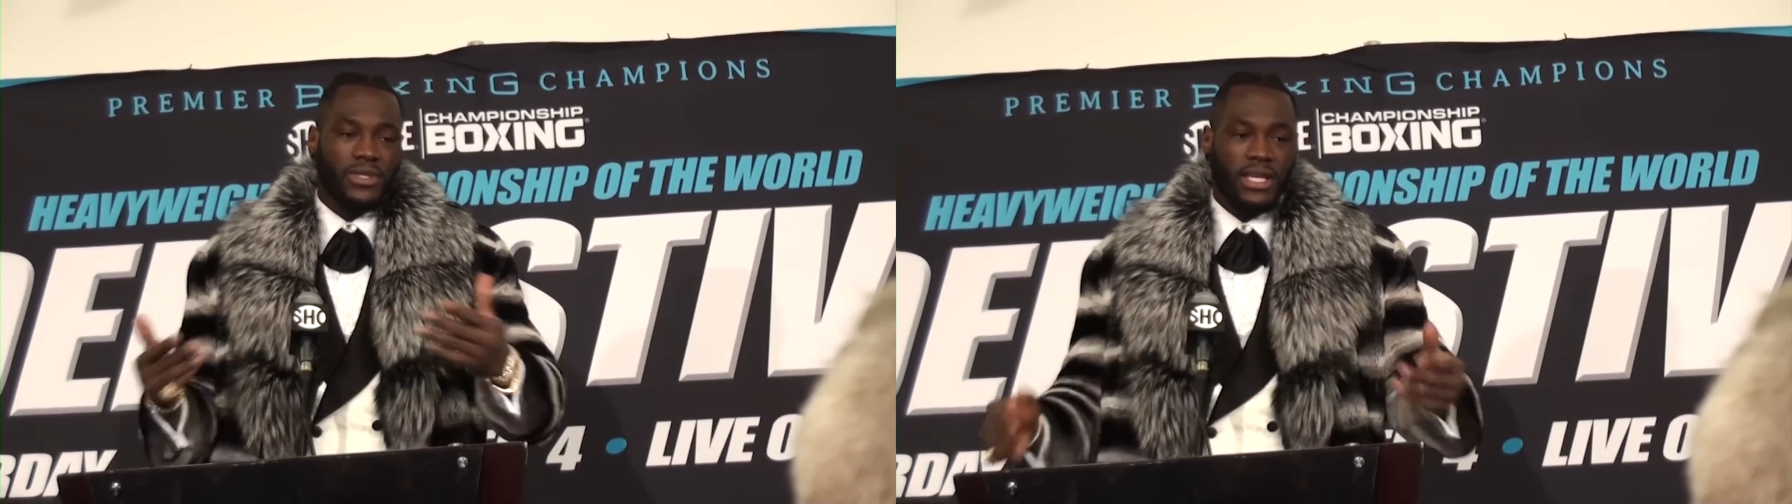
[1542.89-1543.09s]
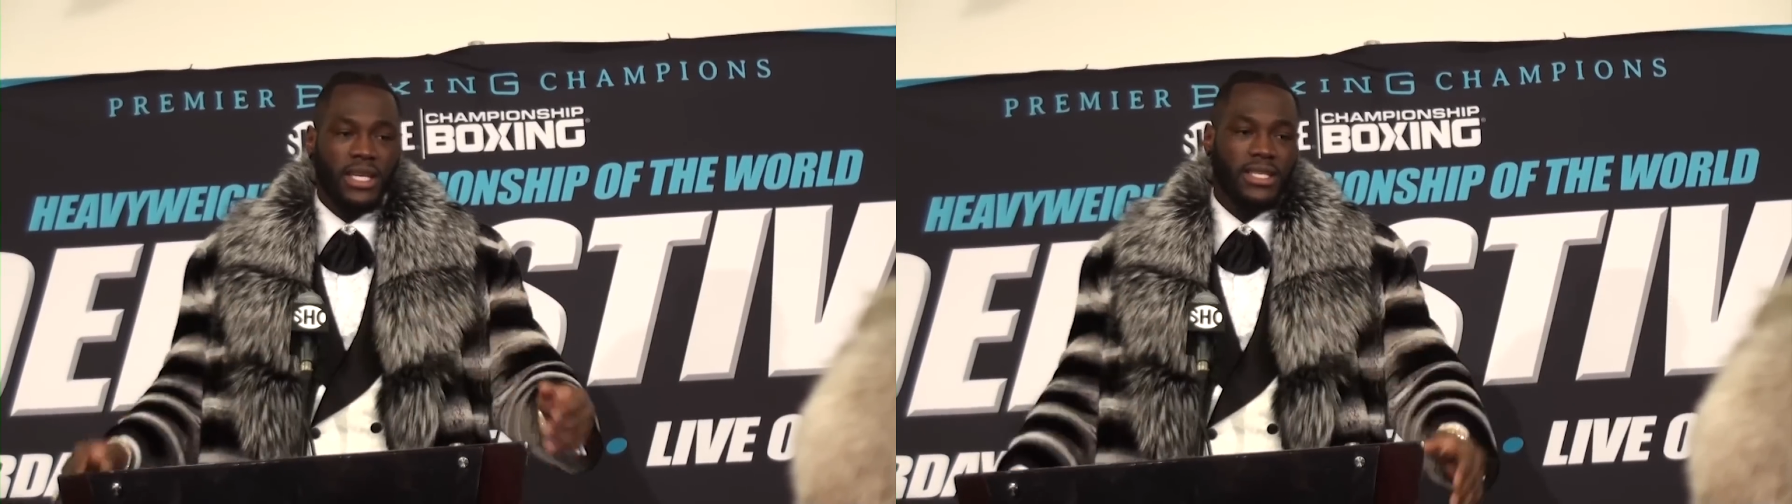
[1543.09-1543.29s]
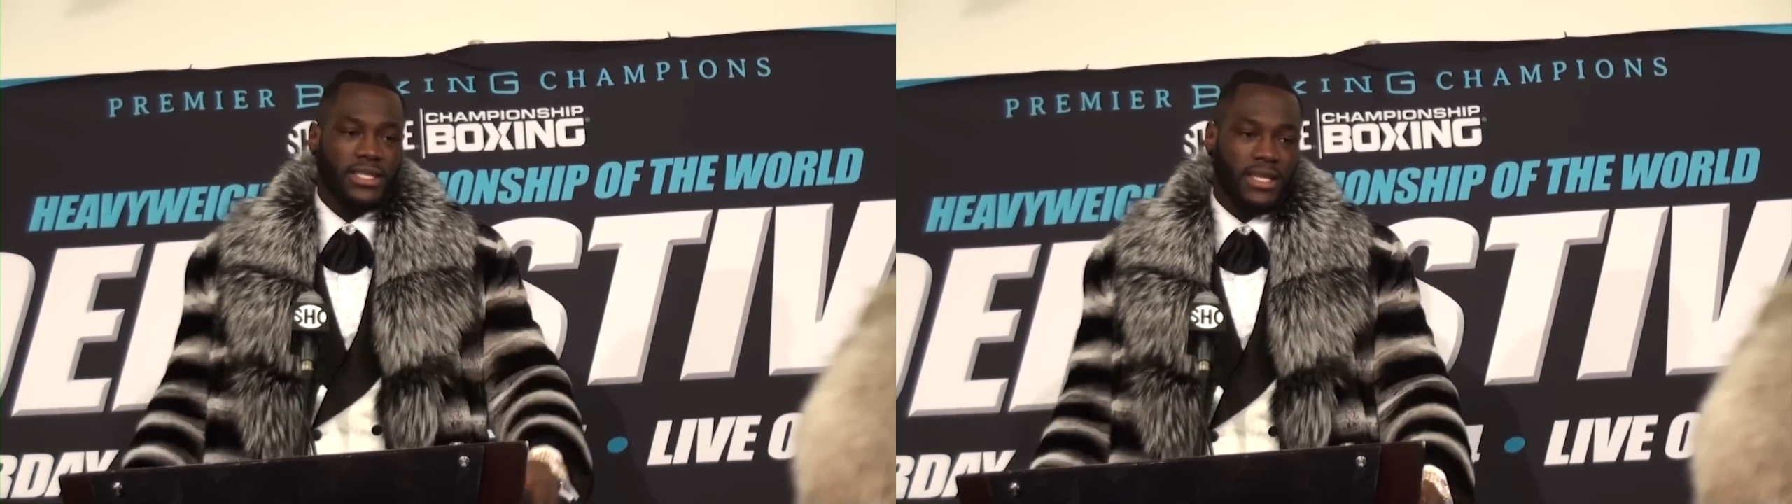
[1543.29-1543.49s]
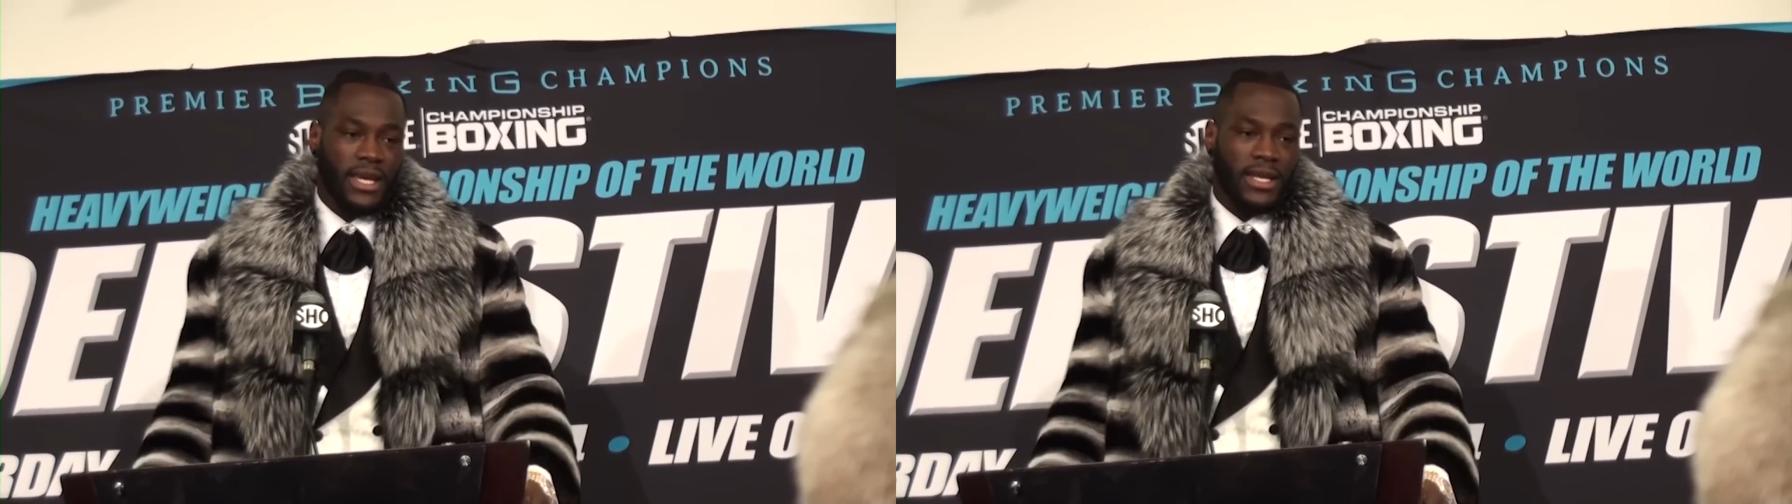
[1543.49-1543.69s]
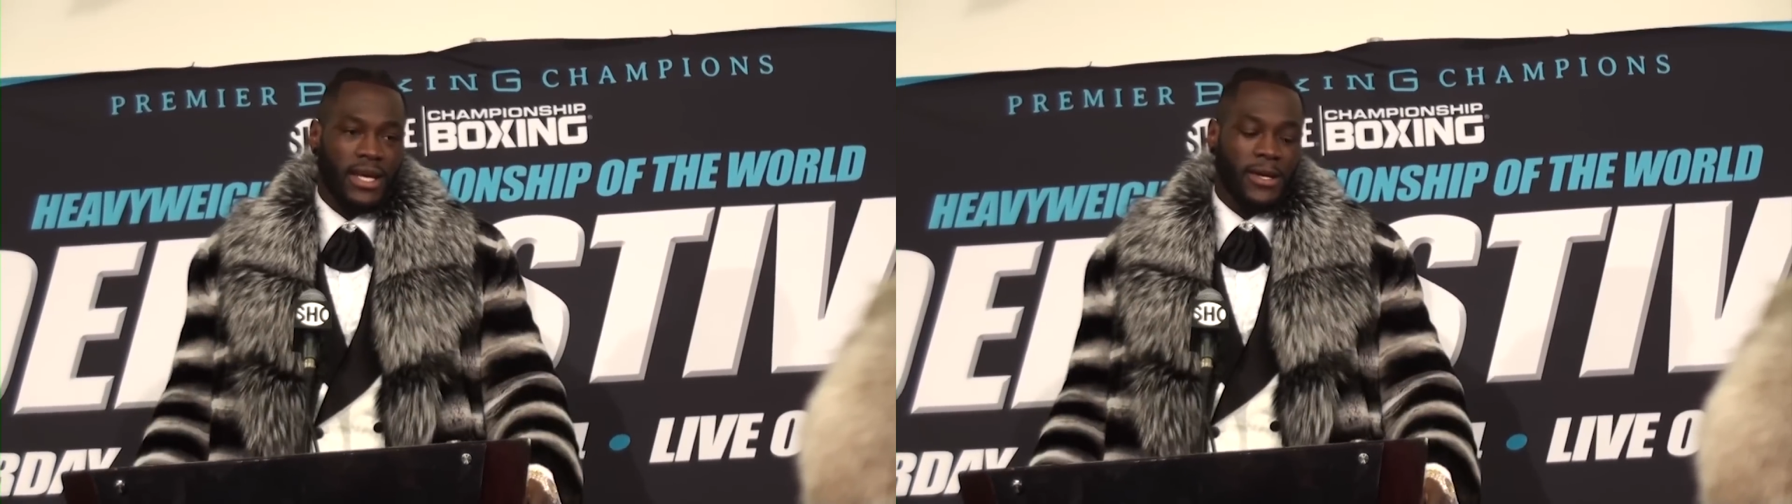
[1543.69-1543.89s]
was easy,
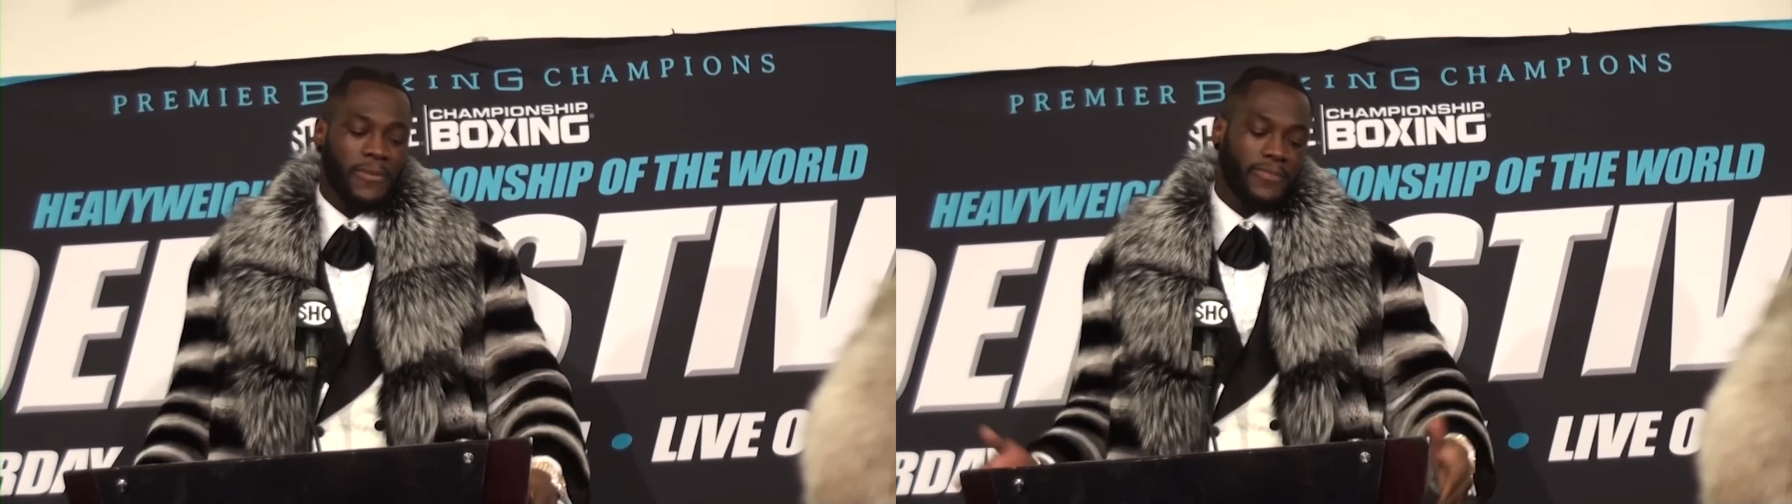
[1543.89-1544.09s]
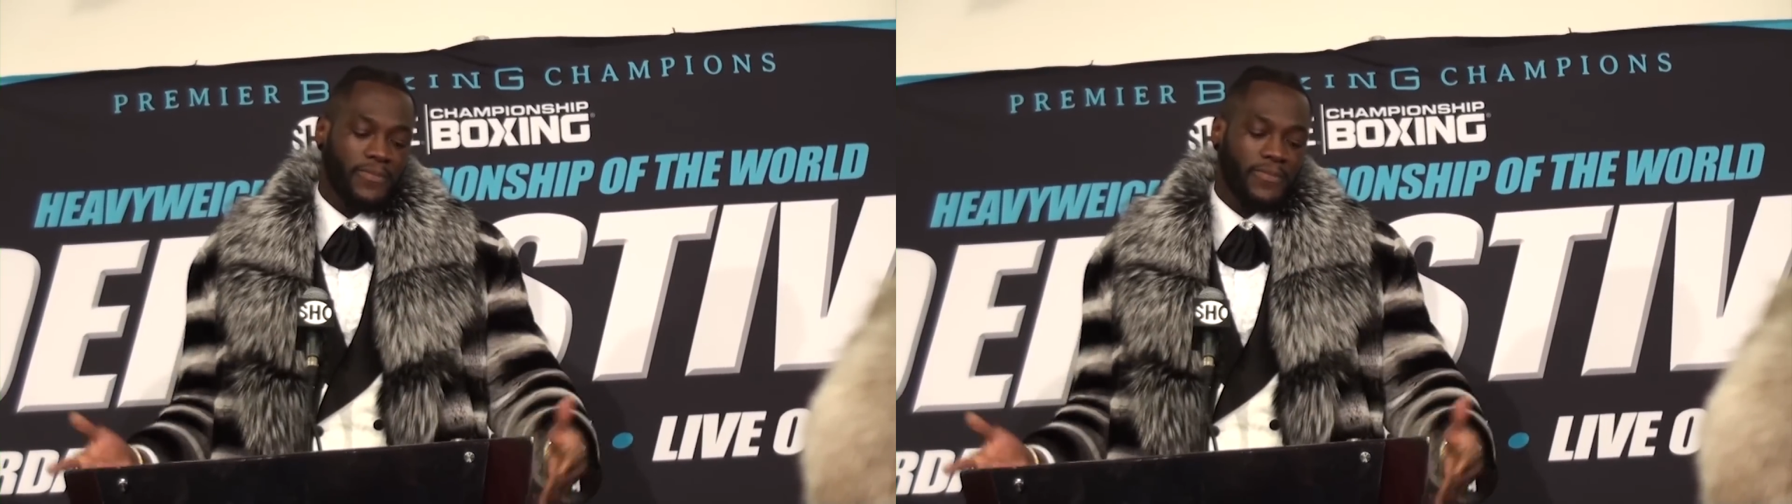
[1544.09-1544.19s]
and uh,